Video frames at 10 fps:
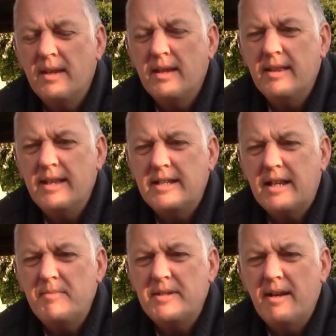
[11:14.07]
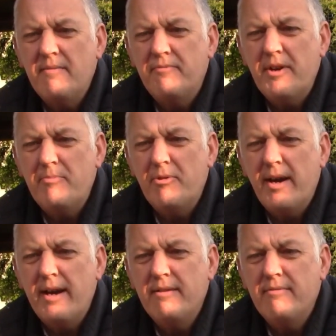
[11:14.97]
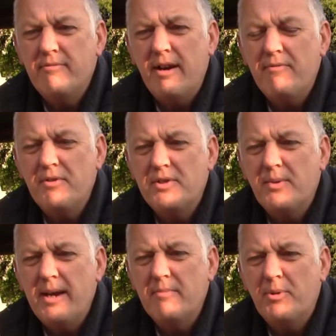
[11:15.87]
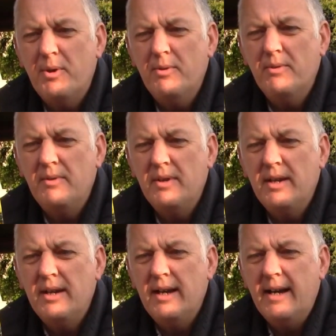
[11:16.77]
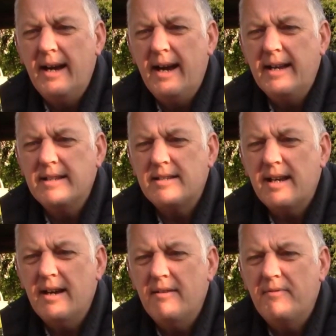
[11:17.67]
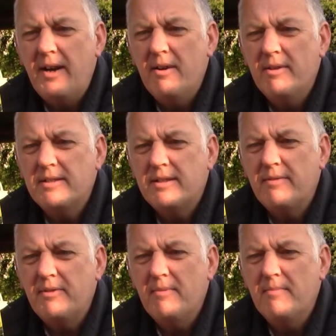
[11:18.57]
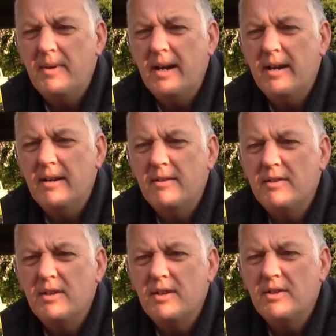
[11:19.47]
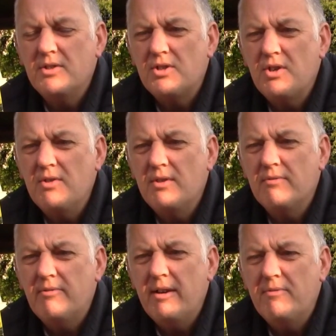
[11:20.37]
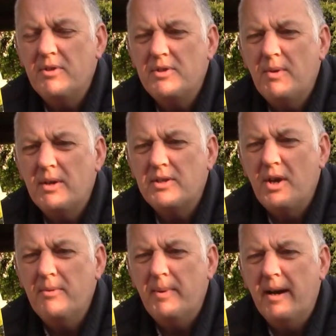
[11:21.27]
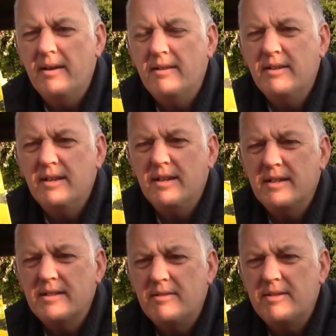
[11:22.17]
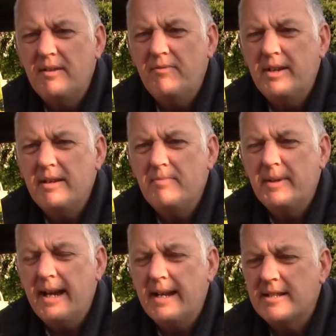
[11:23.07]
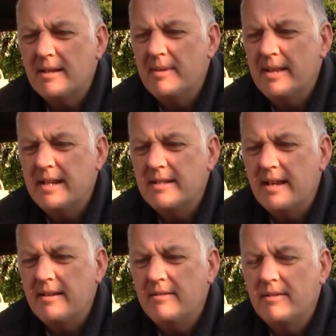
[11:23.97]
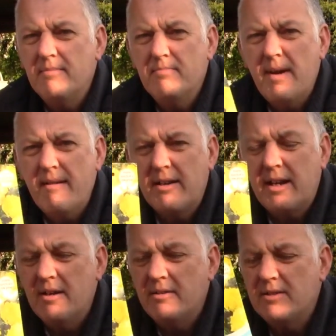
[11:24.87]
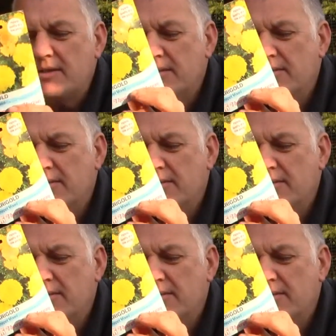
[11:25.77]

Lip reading: These can be sown February right through to April. And flowers from June right through to October. So definitely be getting some of these in. Marigolds.